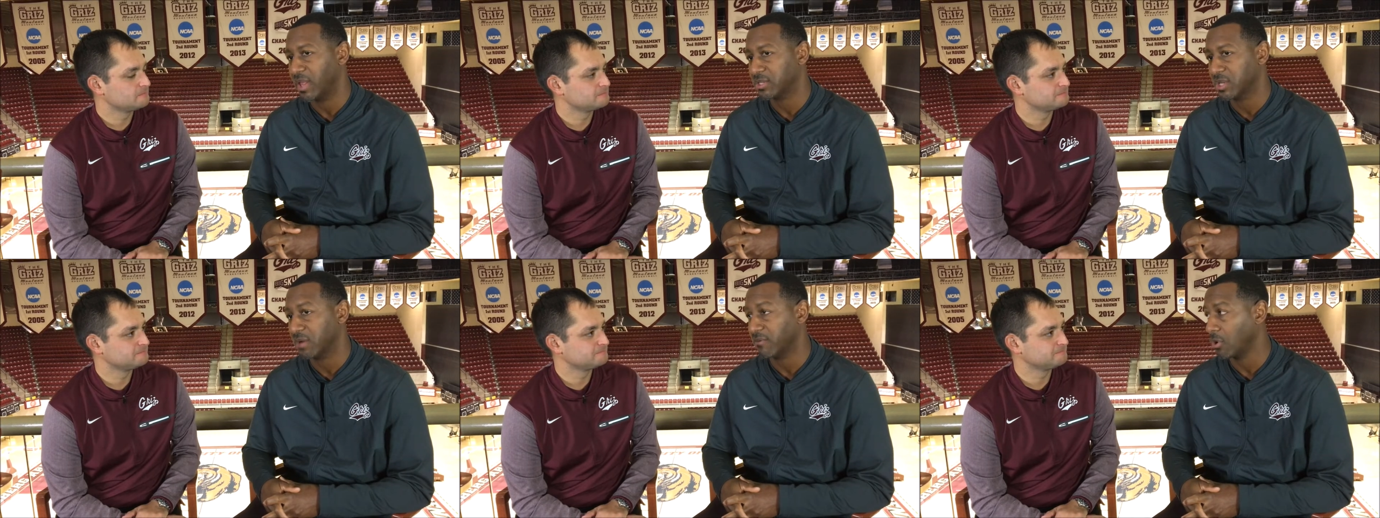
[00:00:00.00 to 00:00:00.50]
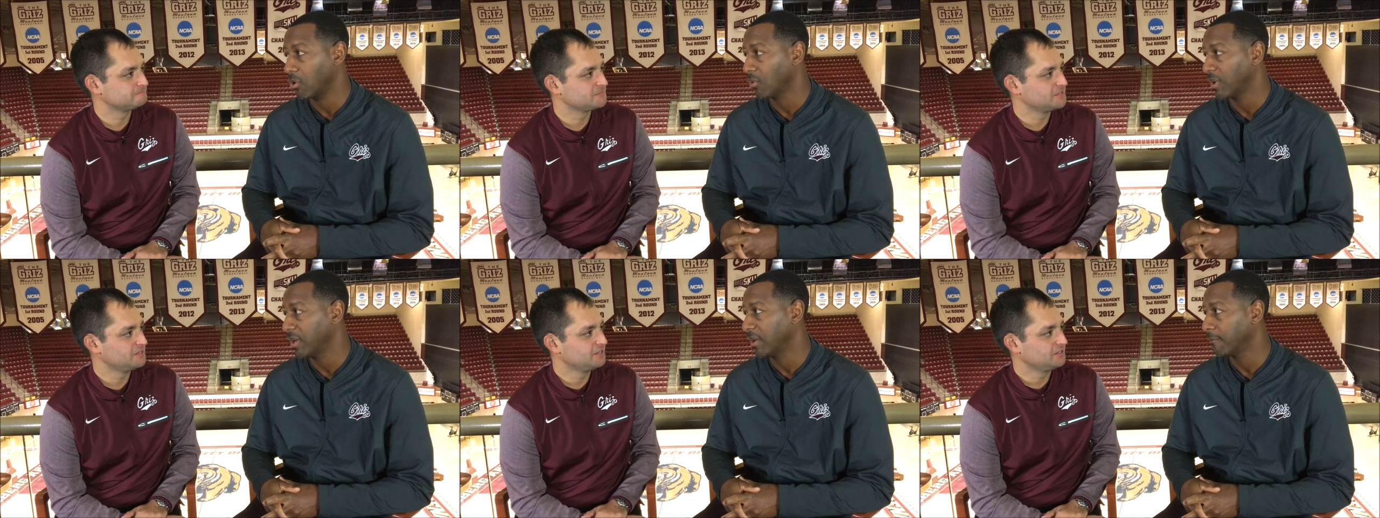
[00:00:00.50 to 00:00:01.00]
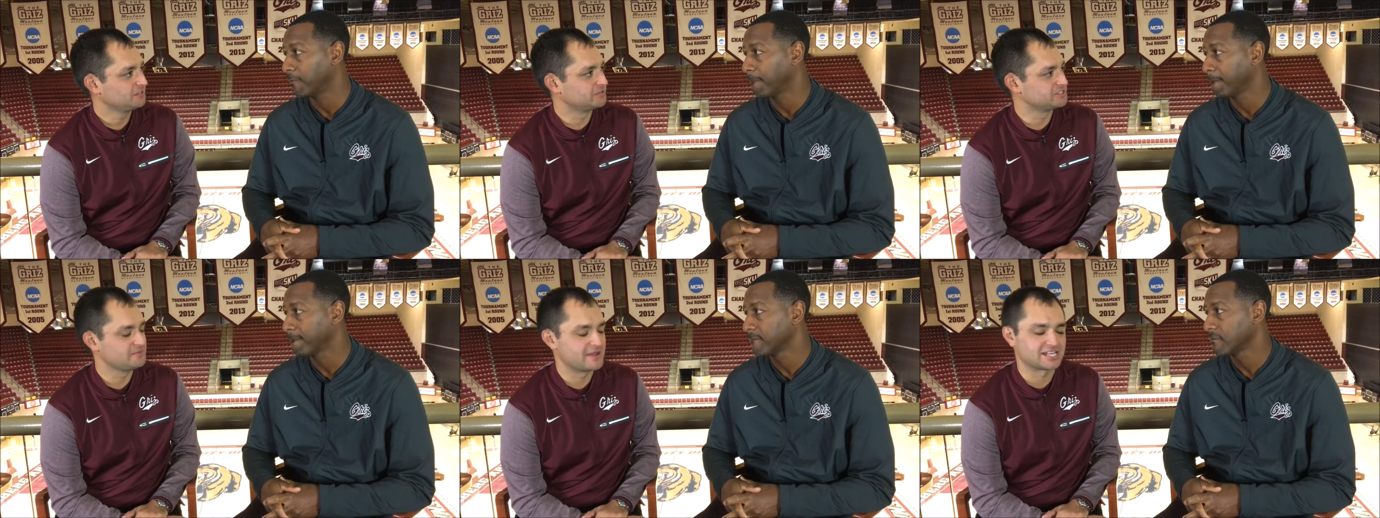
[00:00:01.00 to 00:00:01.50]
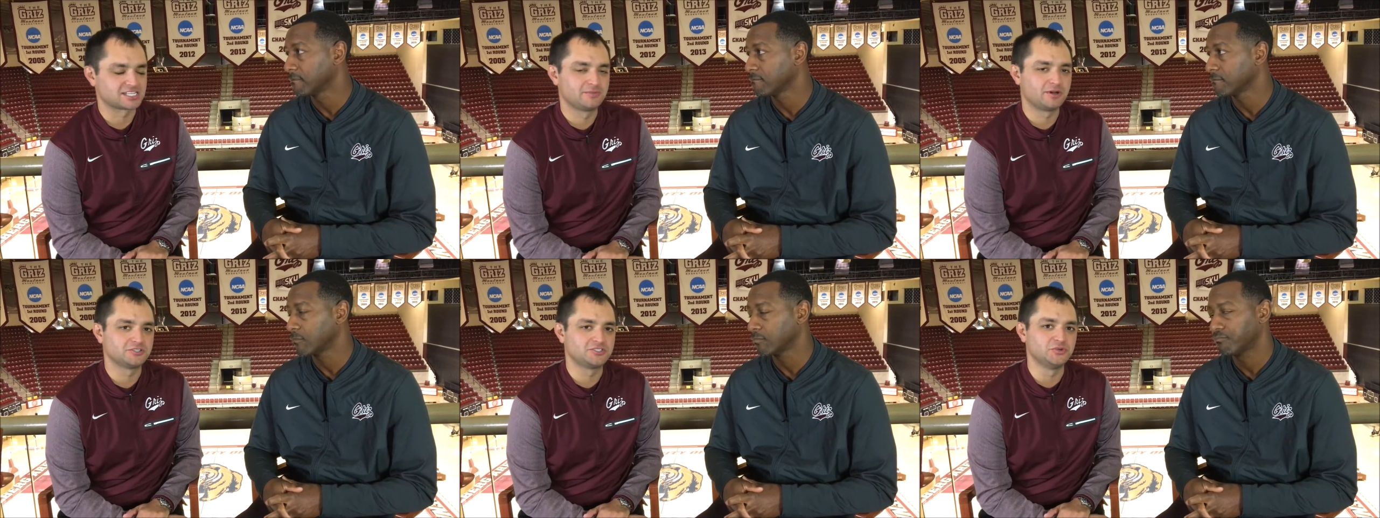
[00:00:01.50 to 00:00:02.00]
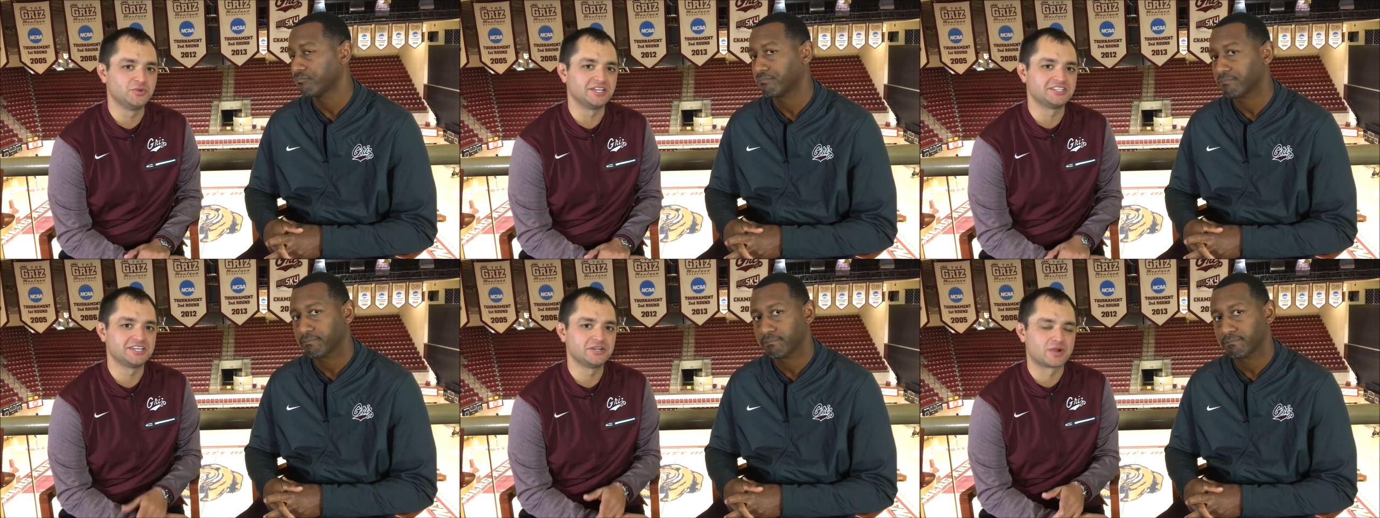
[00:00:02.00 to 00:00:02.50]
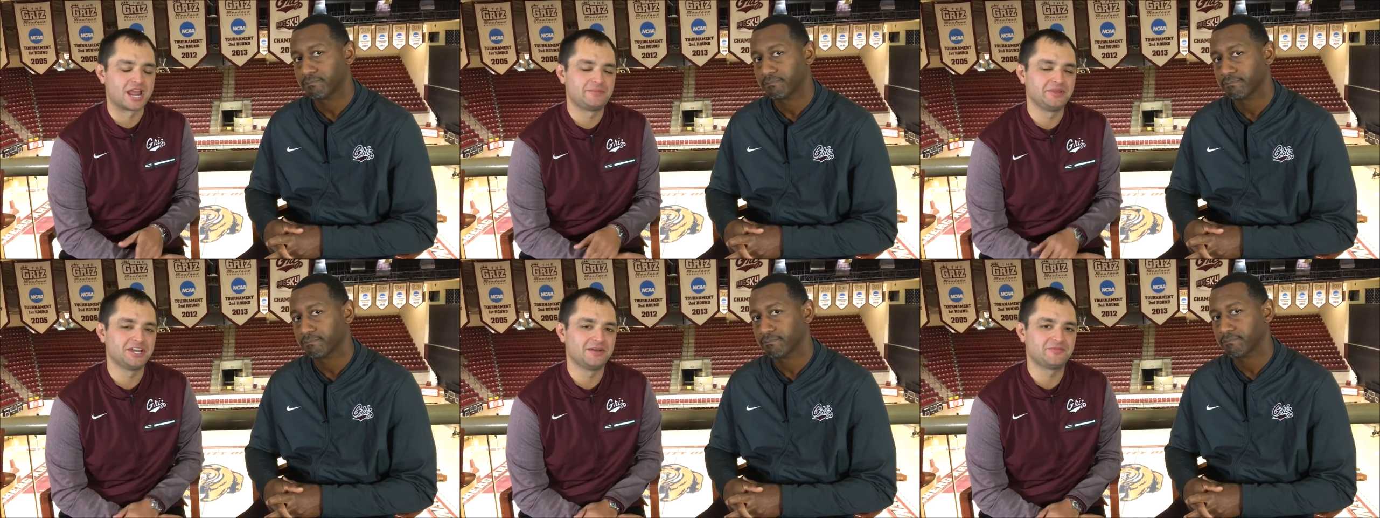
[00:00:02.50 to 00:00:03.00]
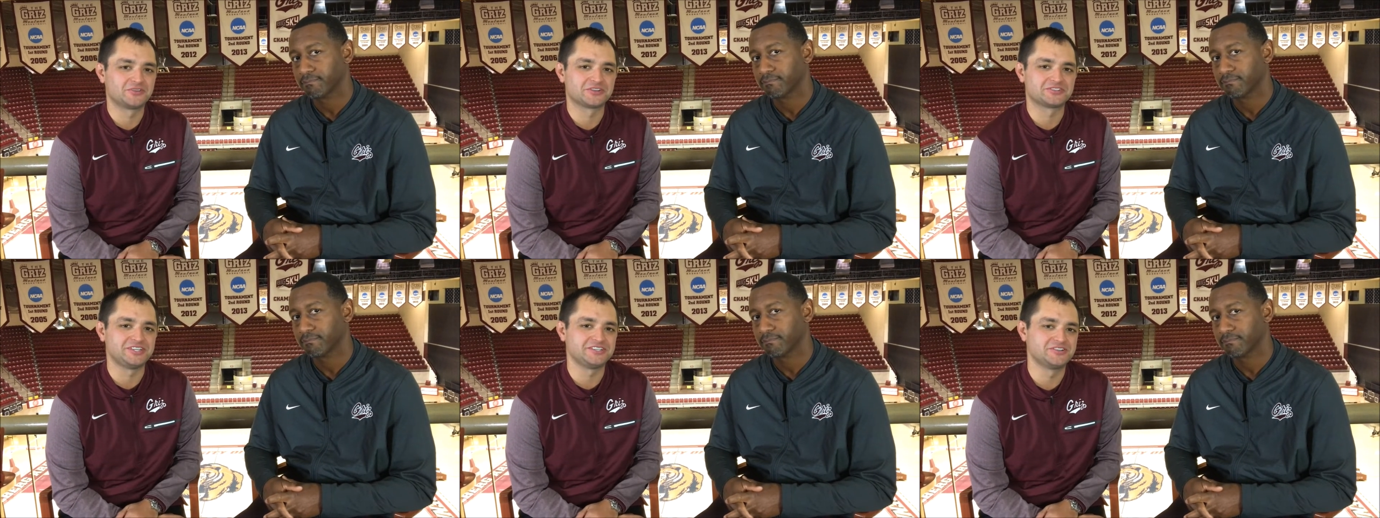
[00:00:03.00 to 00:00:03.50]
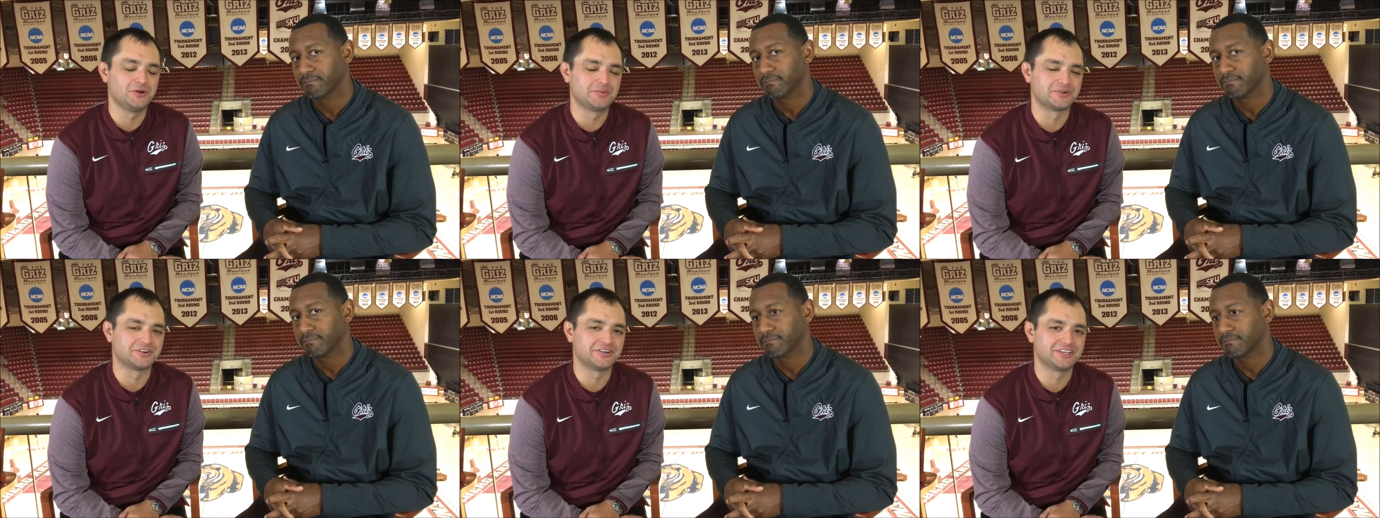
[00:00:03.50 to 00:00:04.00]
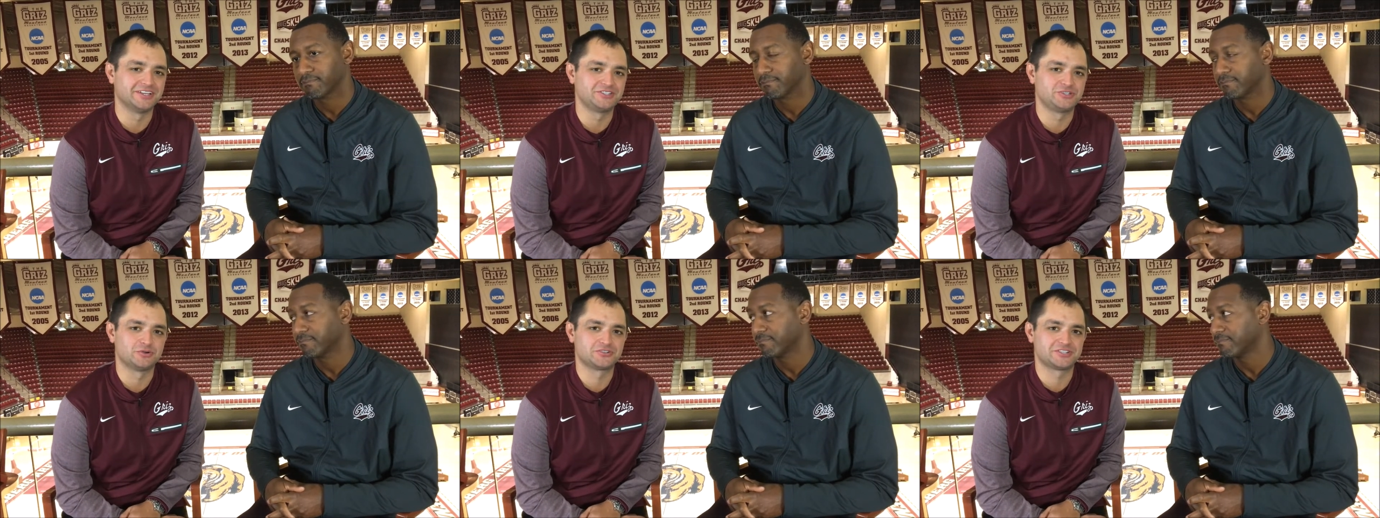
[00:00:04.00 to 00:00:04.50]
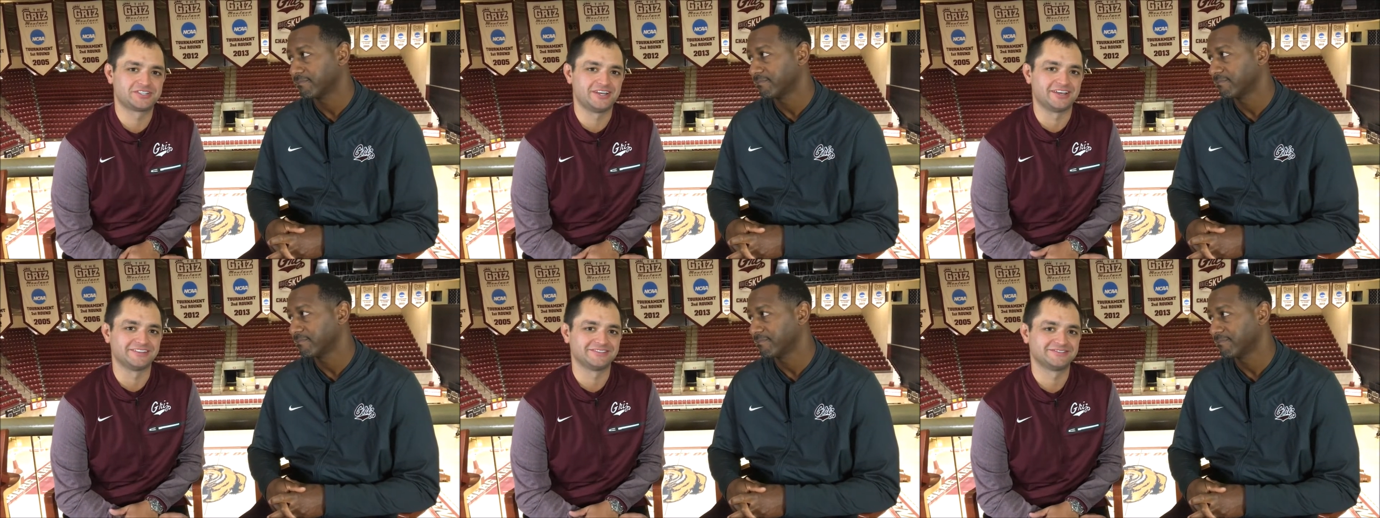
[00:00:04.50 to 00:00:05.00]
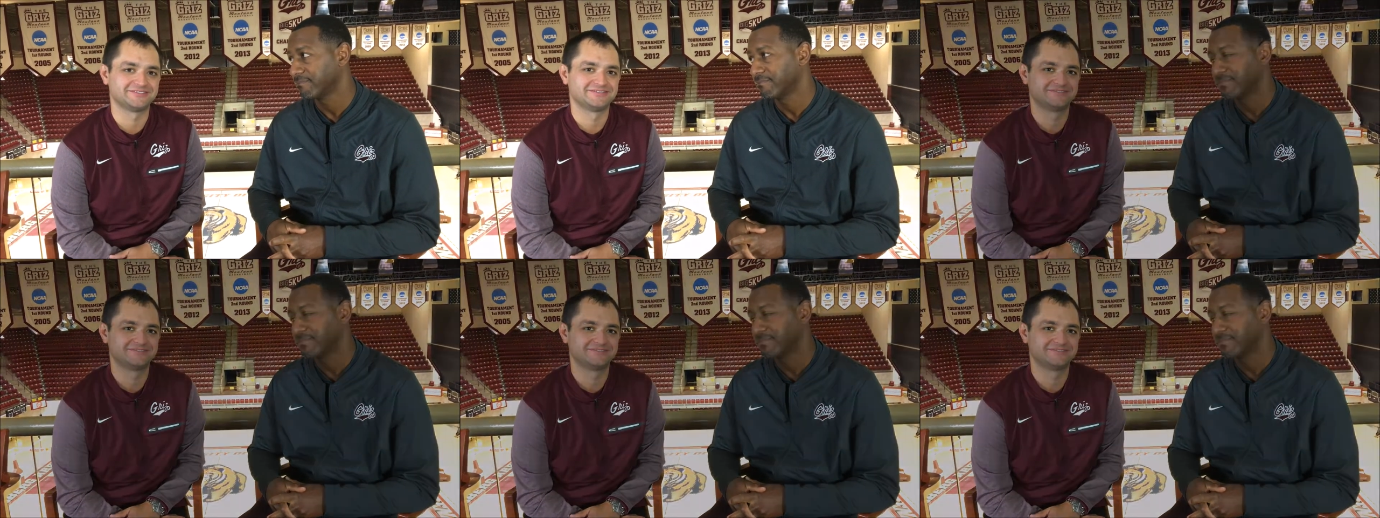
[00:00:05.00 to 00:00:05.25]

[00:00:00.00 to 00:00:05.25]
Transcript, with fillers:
Speaker 1: that's kind of our goal right now. Grizzly basketball two weeks in, ramping up for their season opener against Georgia State.